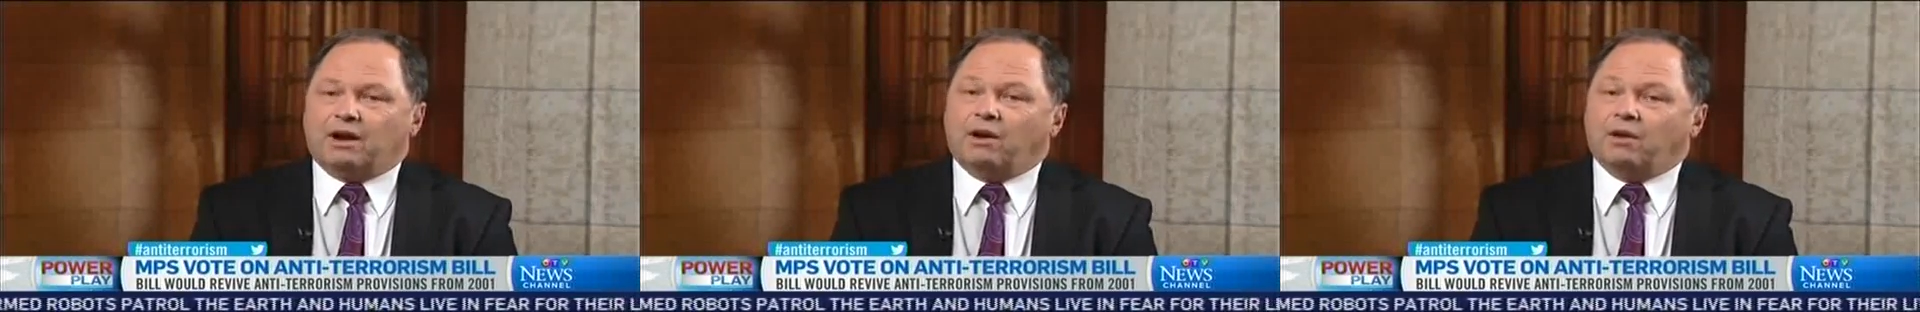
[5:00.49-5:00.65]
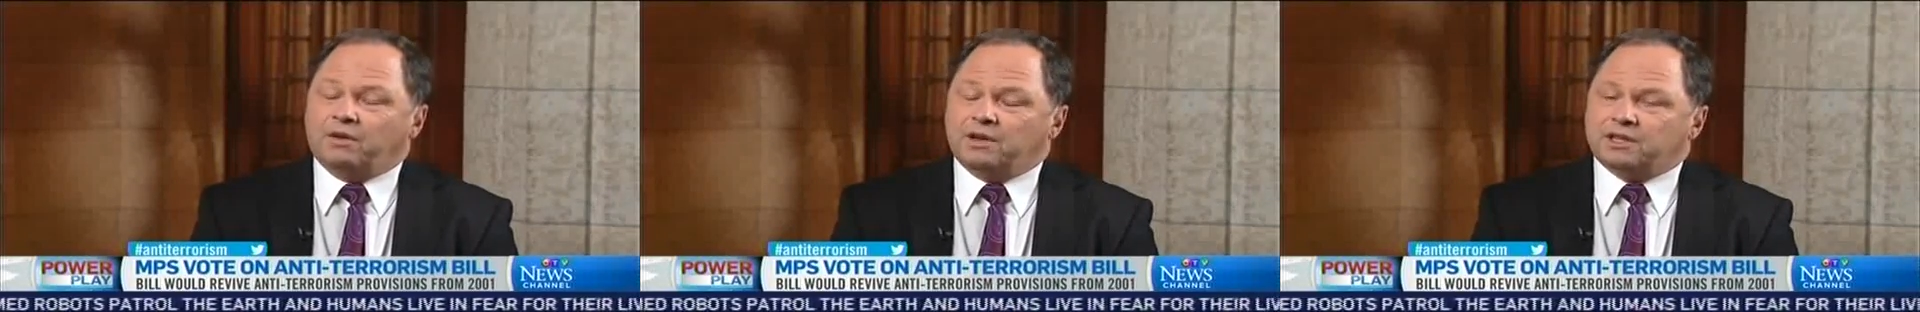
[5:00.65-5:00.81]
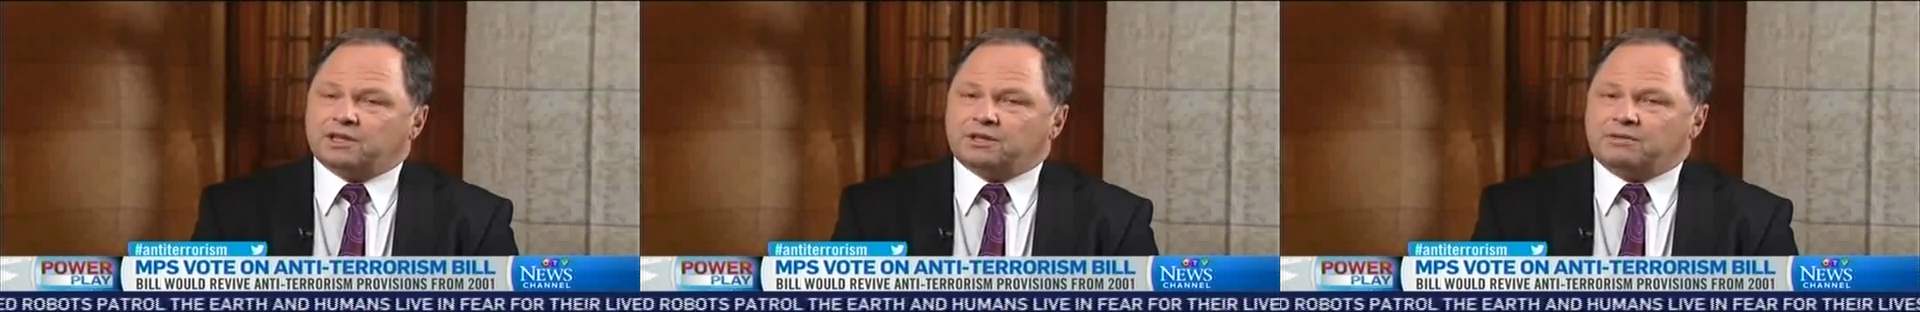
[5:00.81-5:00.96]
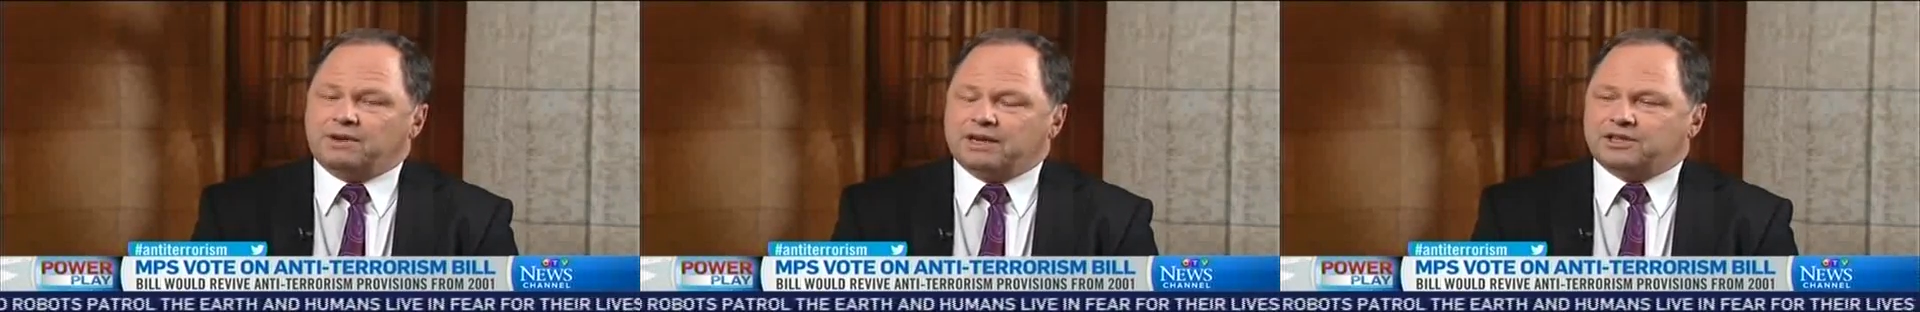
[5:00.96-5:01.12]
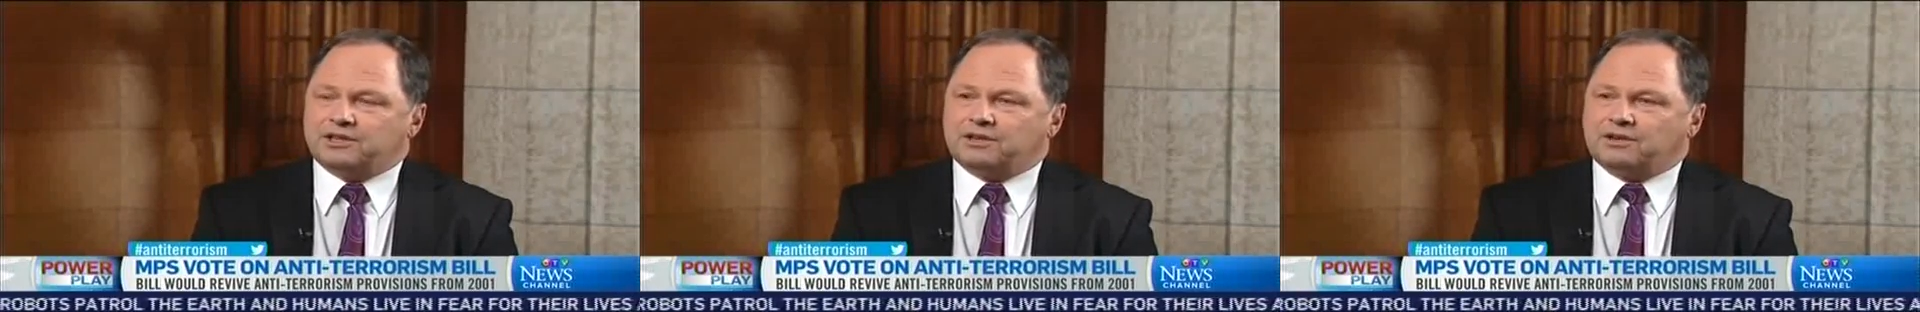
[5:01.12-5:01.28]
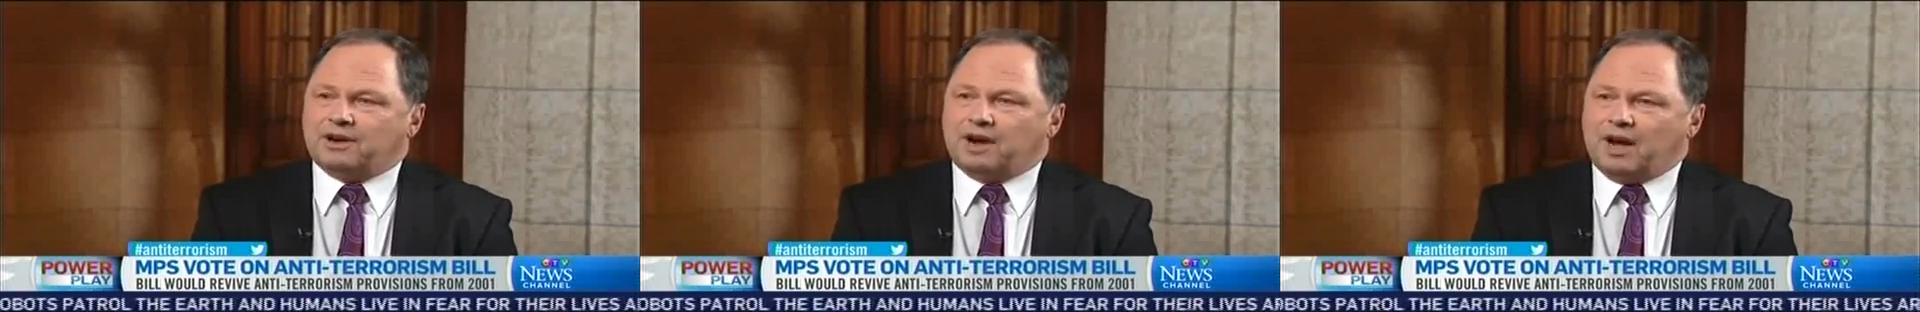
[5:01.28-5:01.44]
oh, these
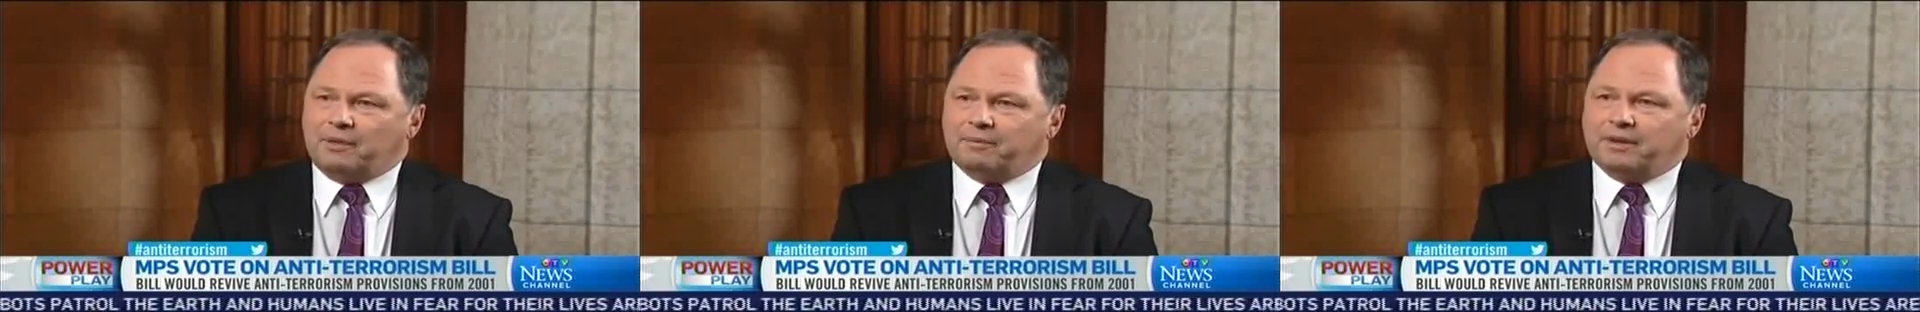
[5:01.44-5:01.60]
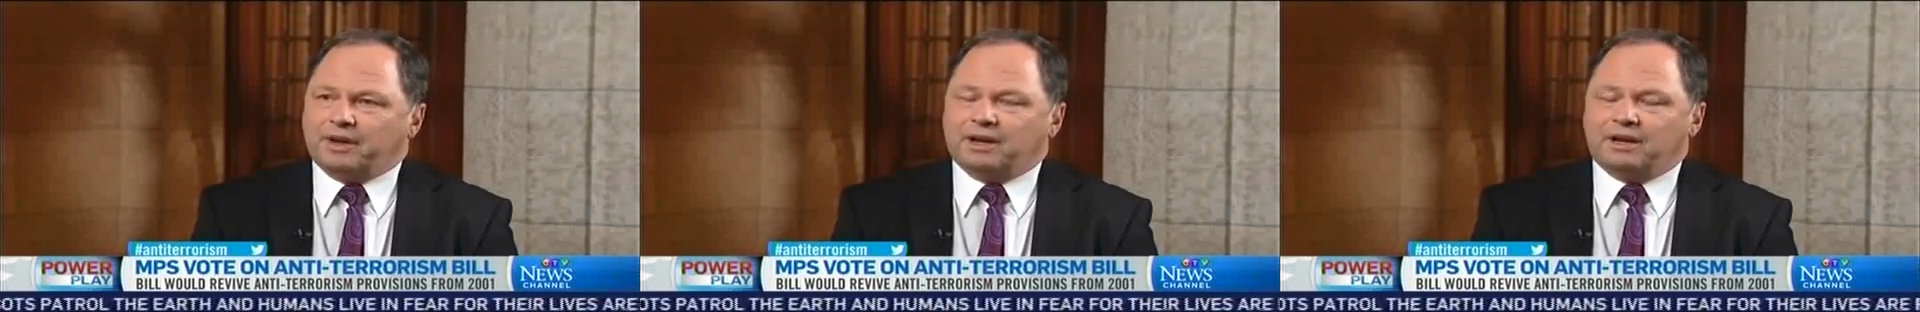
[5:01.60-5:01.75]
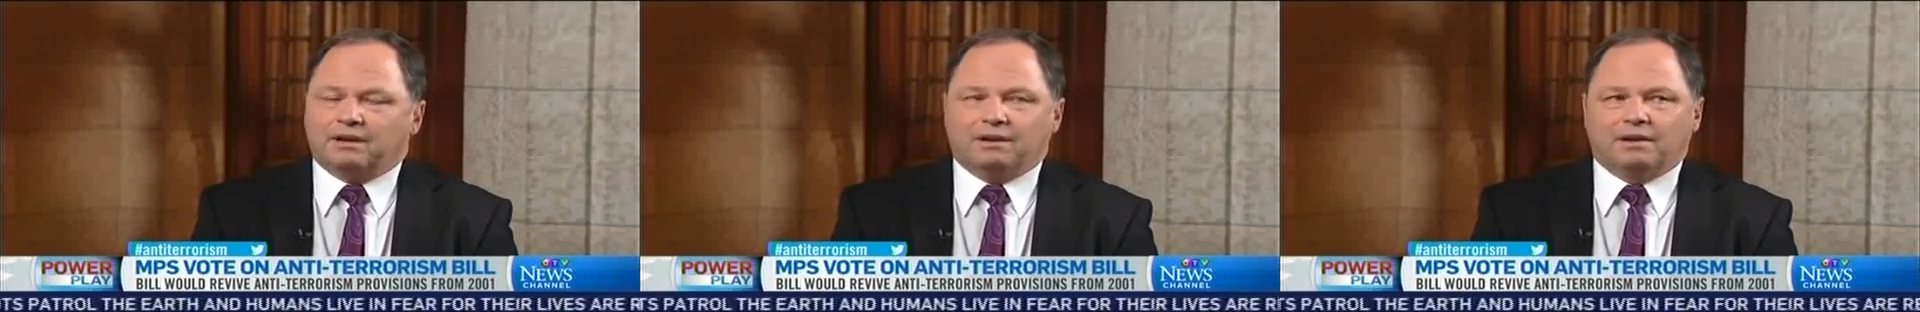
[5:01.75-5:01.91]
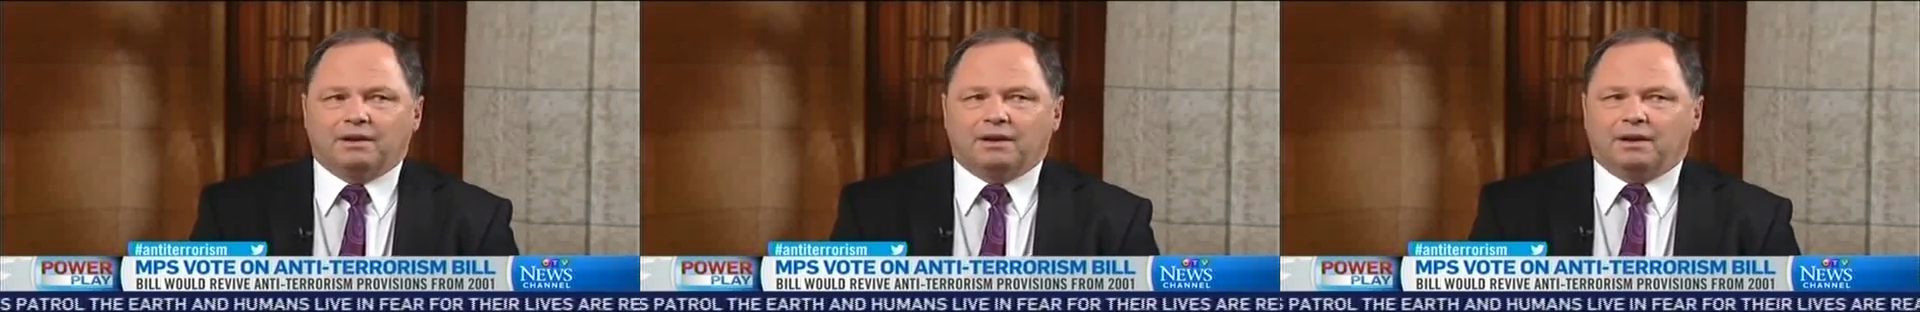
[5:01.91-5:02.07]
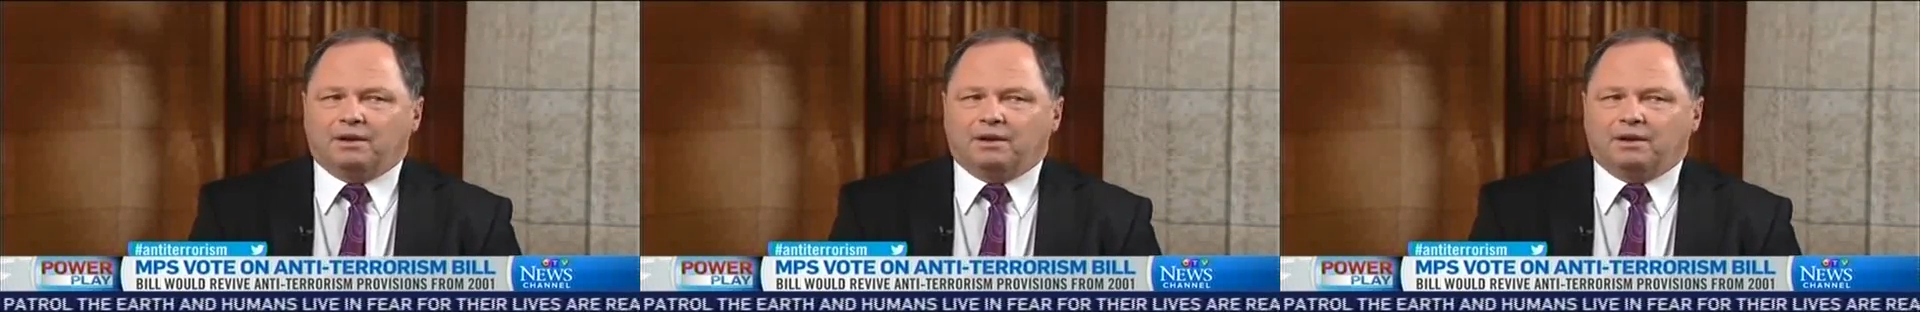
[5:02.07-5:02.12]
arrests are coming,